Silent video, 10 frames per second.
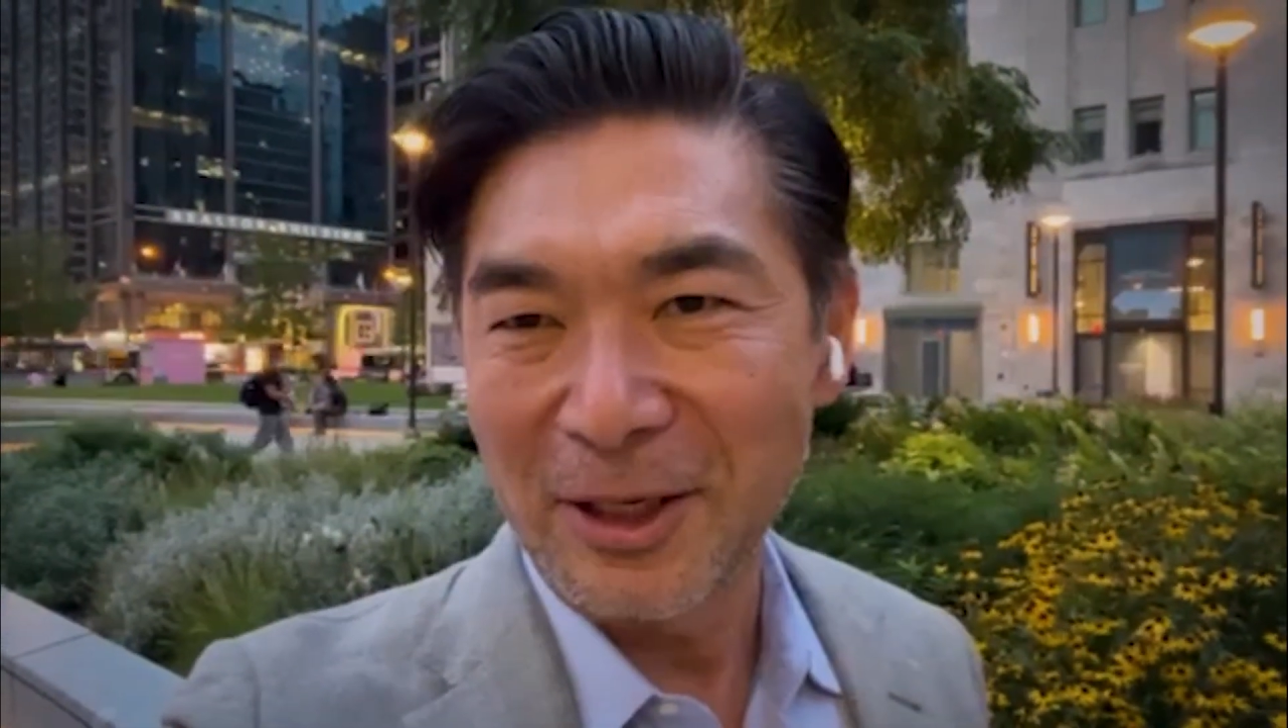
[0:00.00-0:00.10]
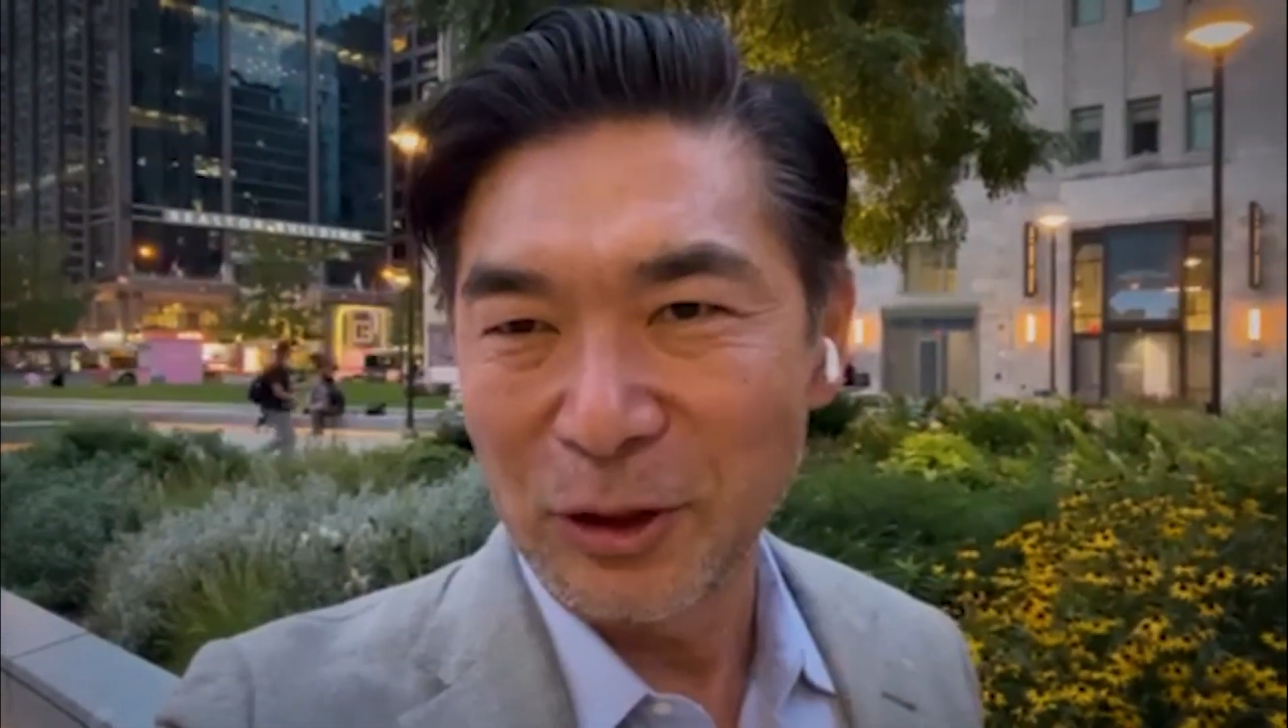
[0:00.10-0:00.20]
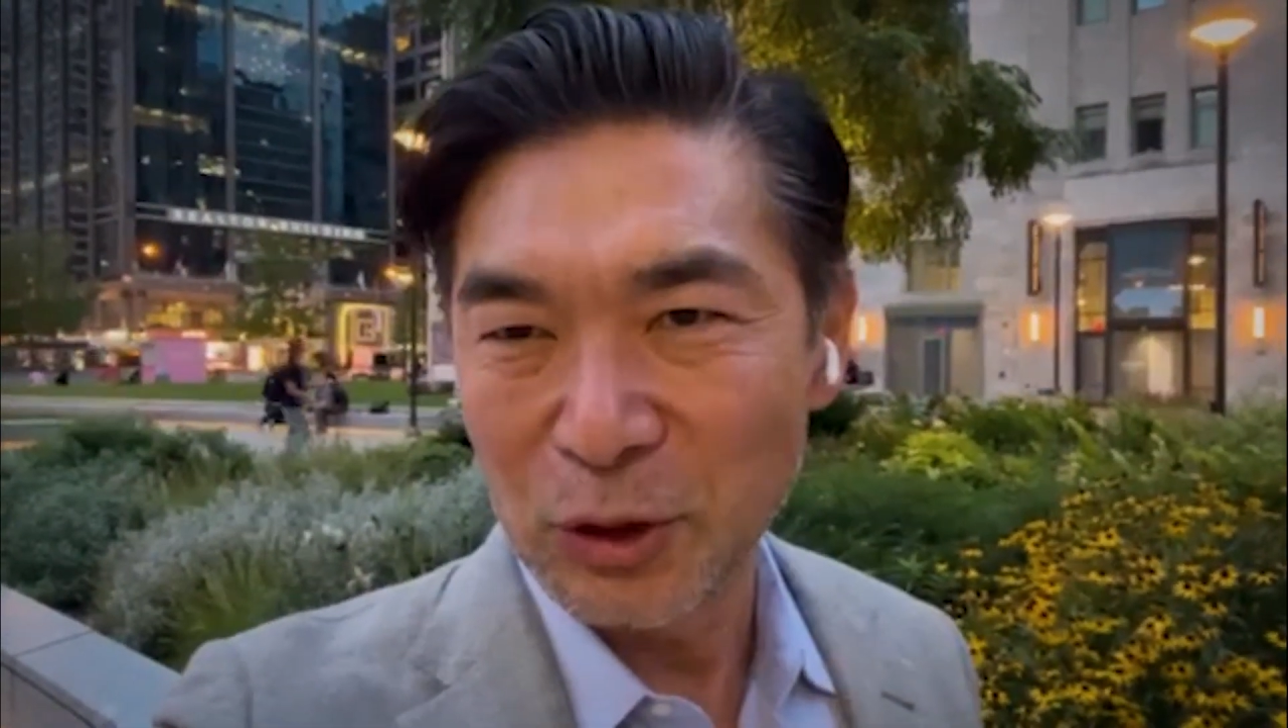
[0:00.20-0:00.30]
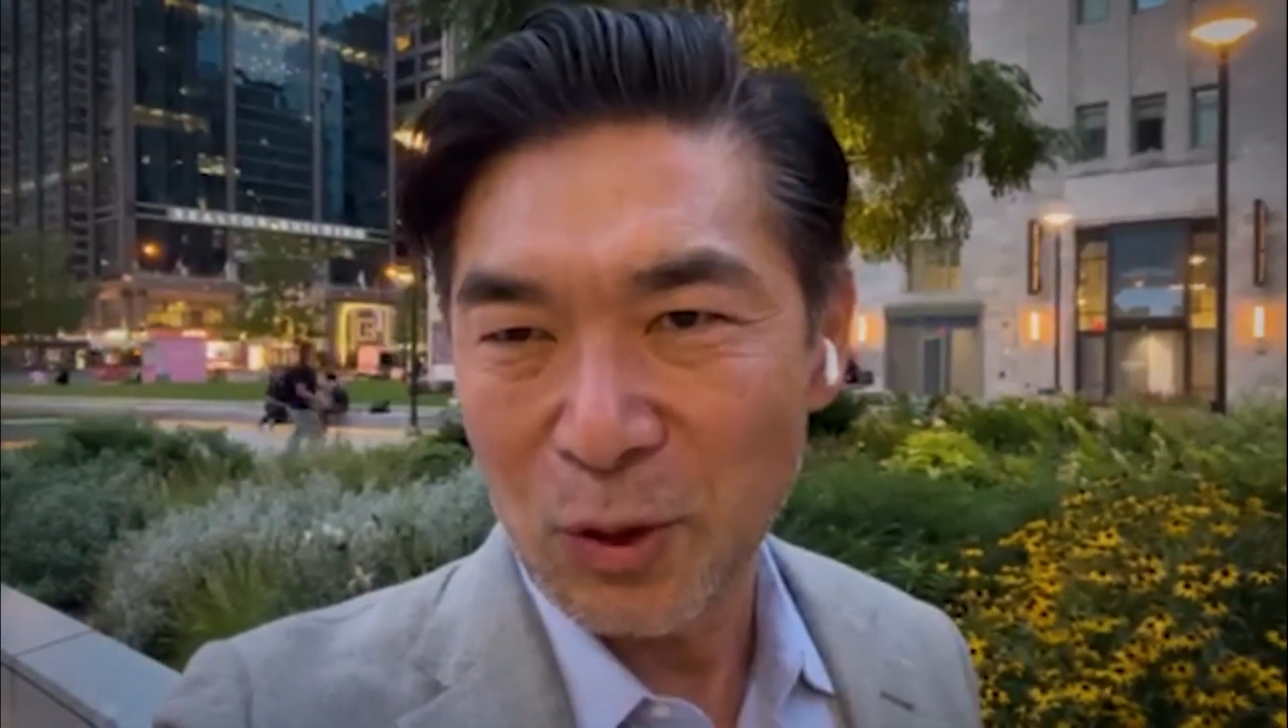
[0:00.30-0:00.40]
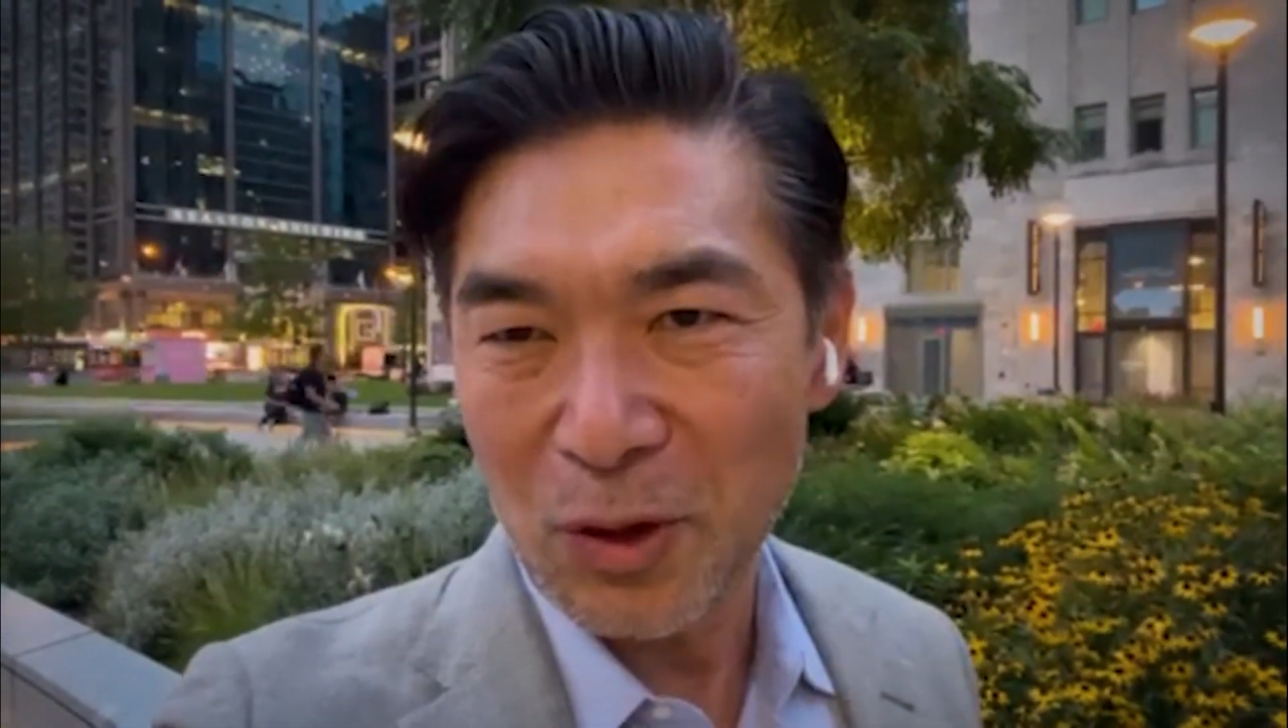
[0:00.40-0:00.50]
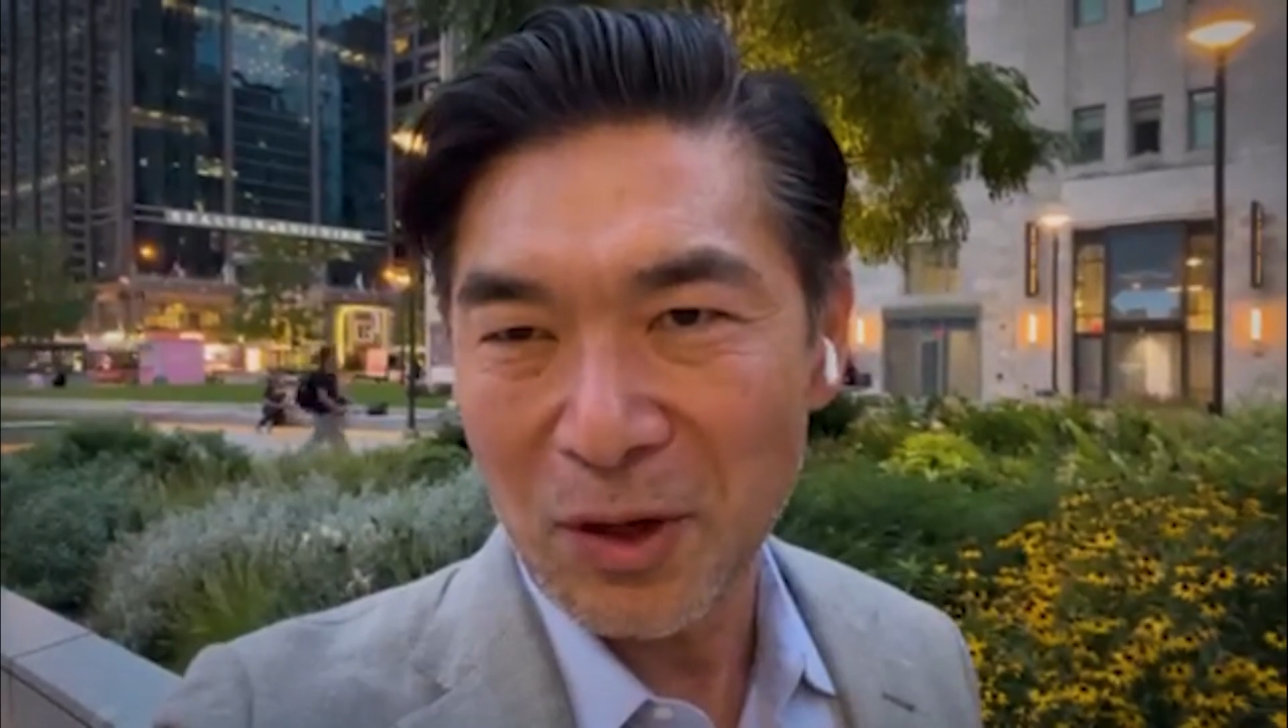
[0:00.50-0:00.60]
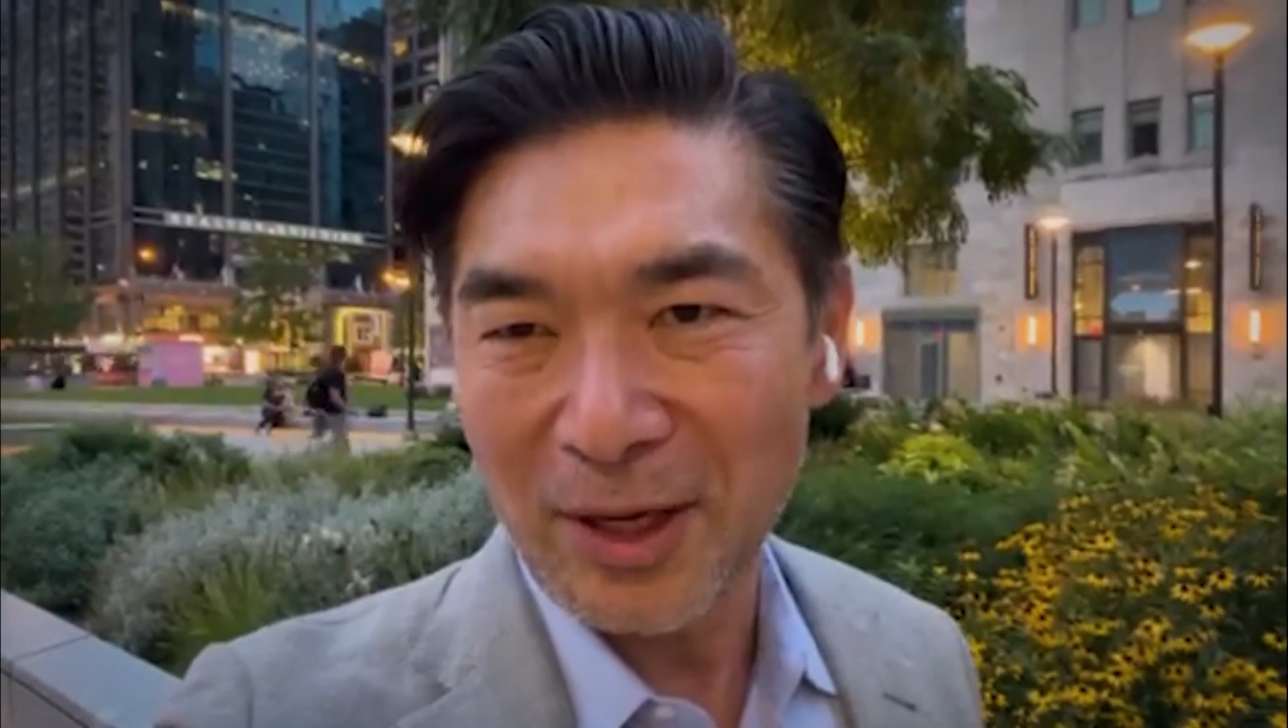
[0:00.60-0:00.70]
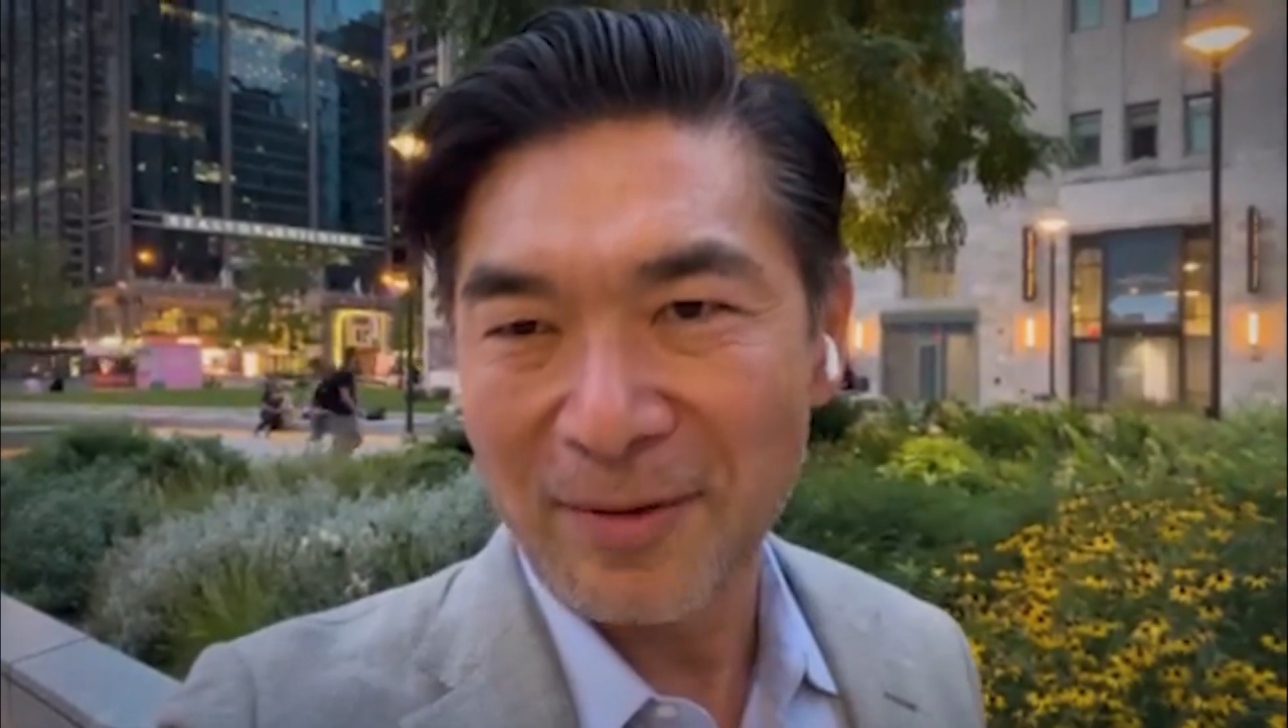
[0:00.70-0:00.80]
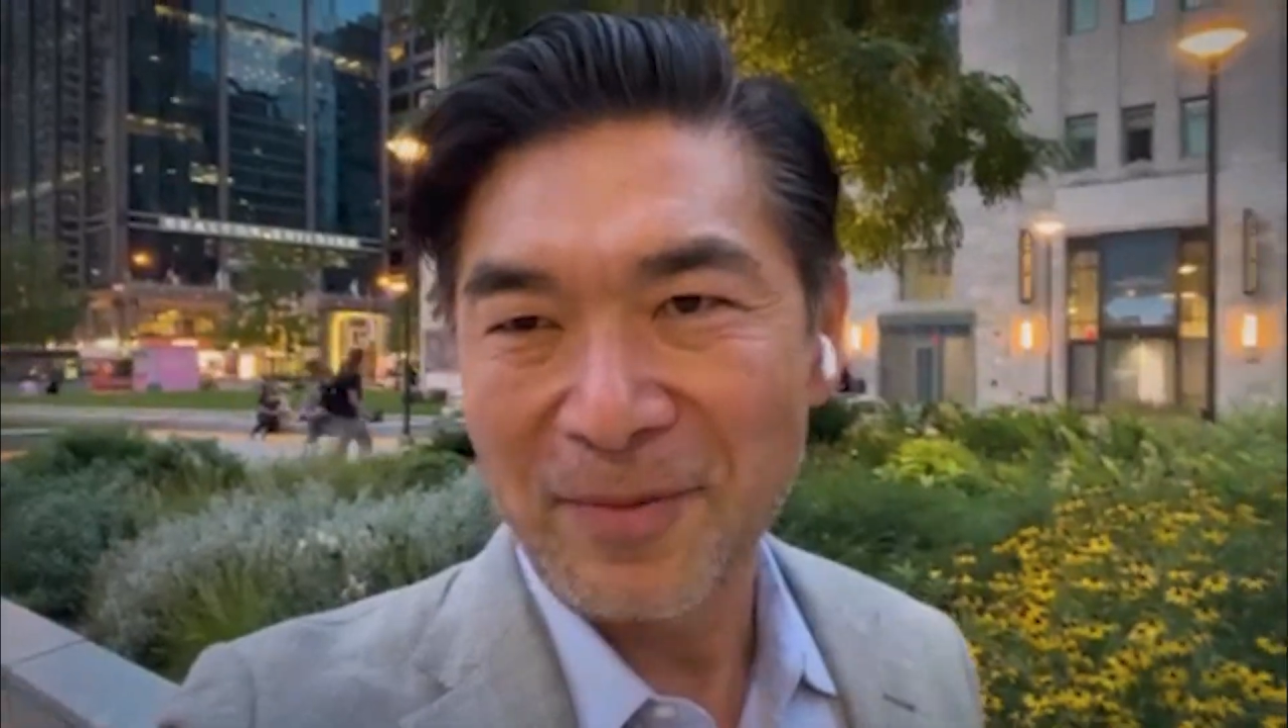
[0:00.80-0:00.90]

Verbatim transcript: enjoy